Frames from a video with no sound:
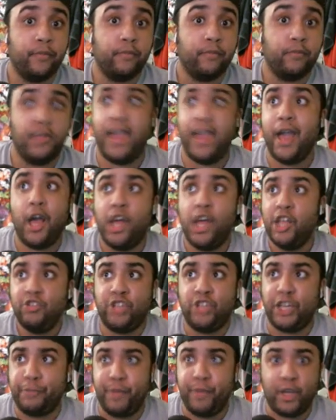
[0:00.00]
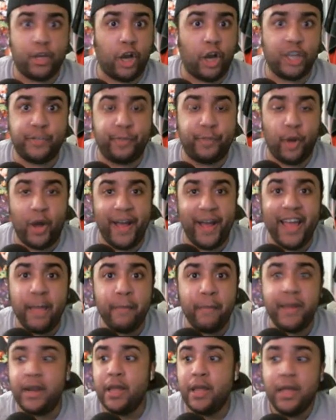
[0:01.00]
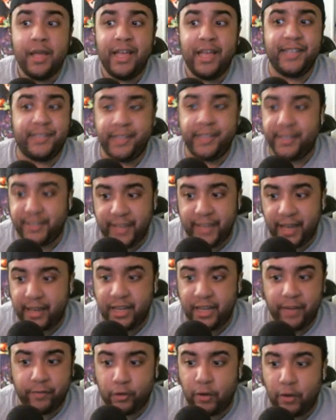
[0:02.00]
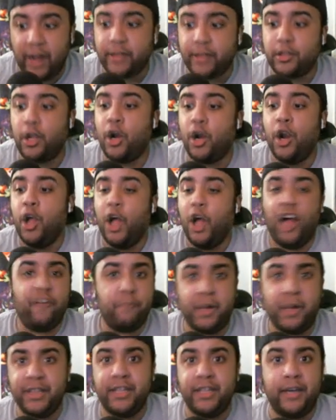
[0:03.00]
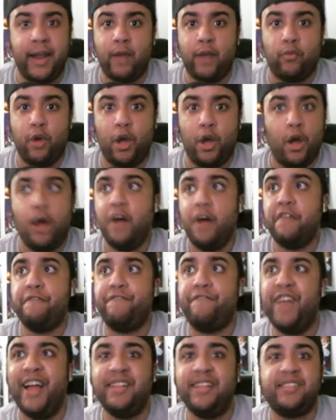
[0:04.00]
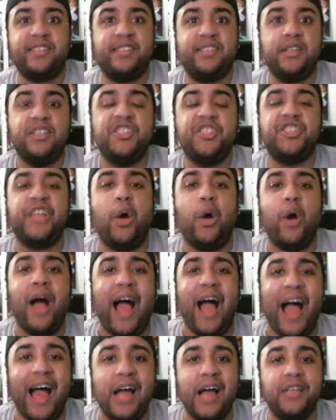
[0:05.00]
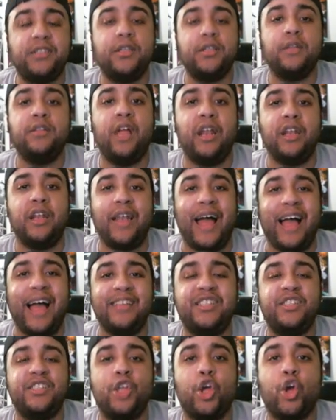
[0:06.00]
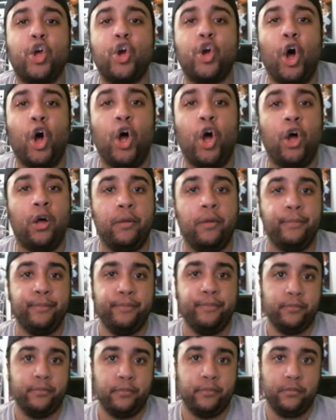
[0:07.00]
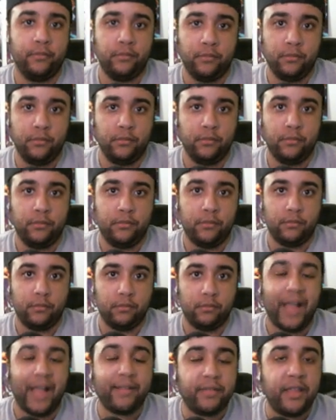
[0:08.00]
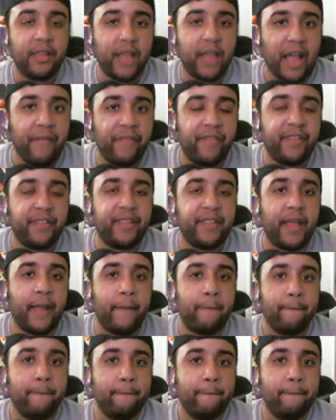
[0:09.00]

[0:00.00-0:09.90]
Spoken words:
Yeah, just because Paul Heyman is the executive director of Monday Night Raw, Vince still has the last call. At the end of the day.